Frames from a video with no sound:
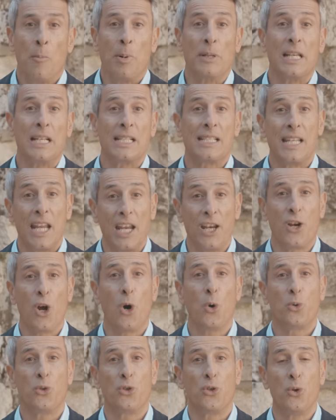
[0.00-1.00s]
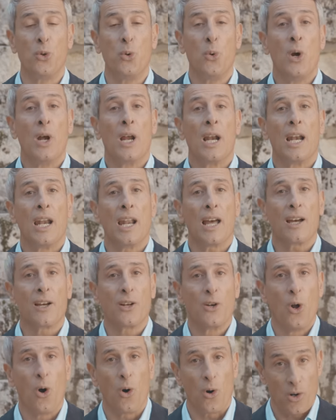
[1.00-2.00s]
But as they go to
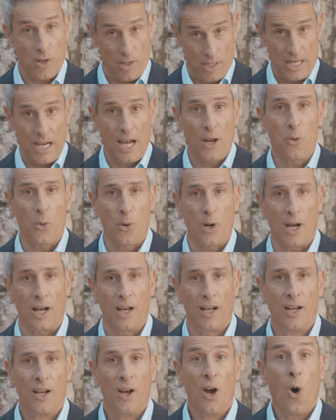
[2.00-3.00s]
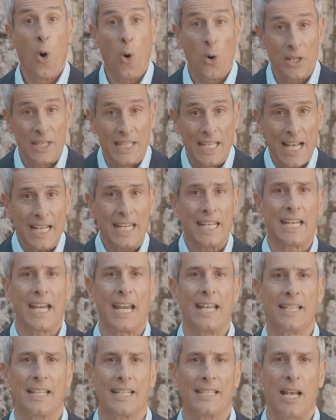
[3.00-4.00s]
Lachnoch, Hanukkah, or
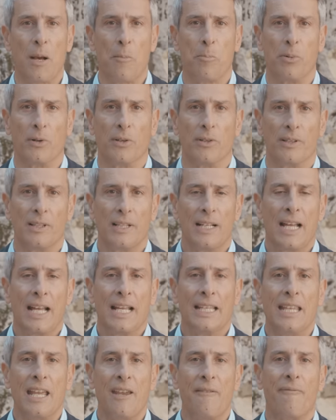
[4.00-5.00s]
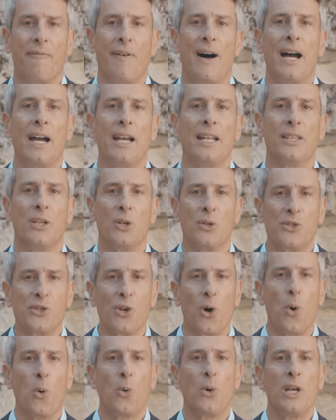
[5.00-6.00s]
dedicate the temple, they find there's
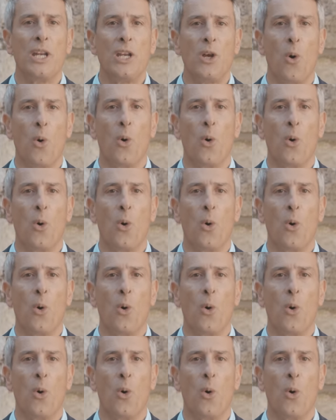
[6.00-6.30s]
only